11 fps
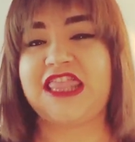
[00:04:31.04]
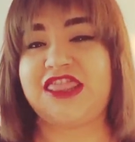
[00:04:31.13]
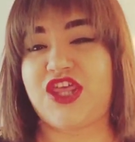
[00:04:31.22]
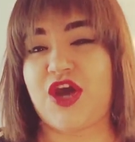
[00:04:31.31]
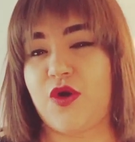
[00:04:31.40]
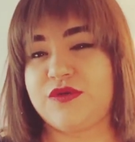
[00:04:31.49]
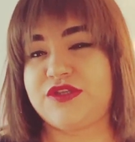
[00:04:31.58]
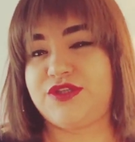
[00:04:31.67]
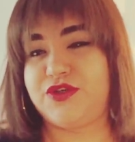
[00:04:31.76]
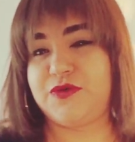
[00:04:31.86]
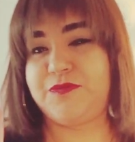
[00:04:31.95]
those
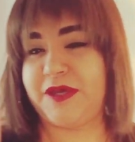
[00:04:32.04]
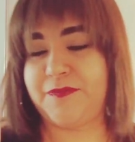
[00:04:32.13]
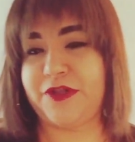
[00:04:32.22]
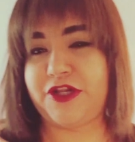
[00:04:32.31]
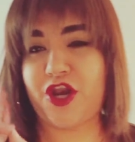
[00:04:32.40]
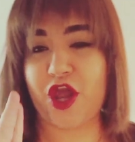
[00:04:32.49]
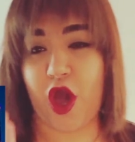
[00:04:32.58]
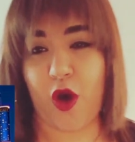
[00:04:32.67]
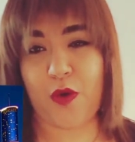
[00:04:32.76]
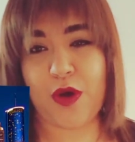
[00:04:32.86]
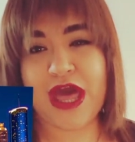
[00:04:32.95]
two people
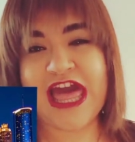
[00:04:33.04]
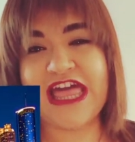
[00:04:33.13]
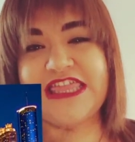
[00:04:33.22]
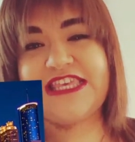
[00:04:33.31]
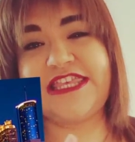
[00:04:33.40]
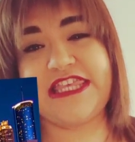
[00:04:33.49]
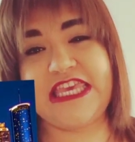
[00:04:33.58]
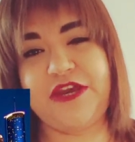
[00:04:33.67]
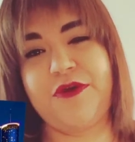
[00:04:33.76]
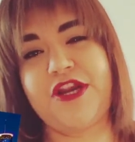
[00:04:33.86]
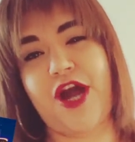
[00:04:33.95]
know the
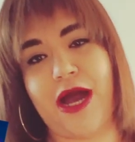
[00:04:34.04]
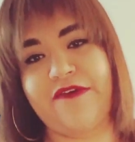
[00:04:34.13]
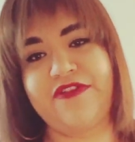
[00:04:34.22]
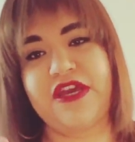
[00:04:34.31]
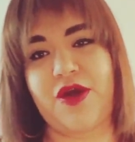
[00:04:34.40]
secret of the